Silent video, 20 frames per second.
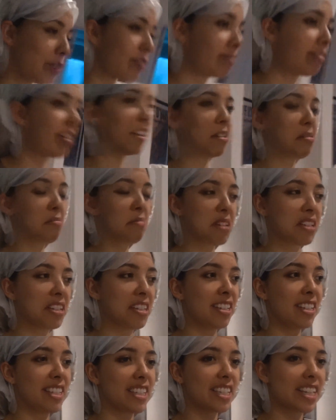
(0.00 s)

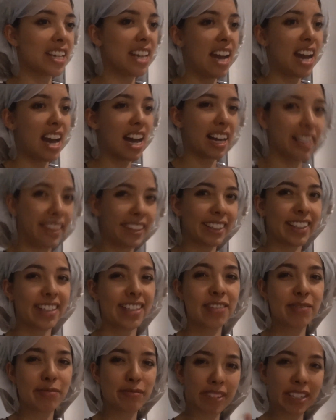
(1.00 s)
development. I think
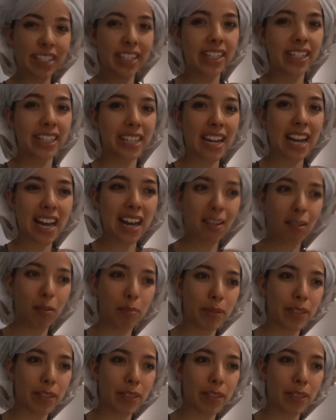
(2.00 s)
that's really gonna help